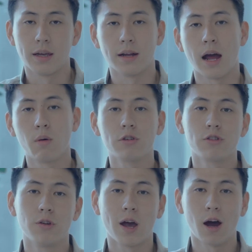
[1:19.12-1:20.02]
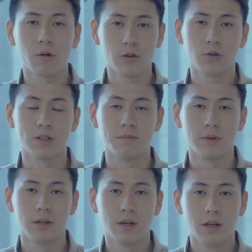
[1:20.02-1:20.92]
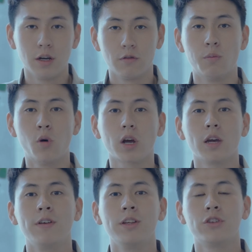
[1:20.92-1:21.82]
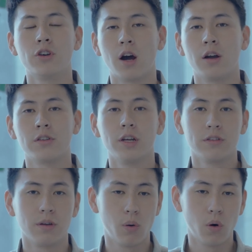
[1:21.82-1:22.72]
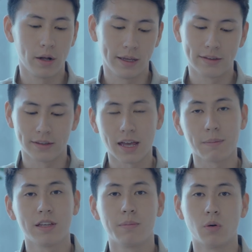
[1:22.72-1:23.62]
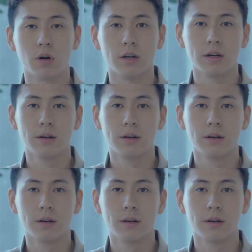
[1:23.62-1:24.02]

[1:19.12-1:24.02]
And I will show you how to use them. For more convenient charge, the port is a Type-C port.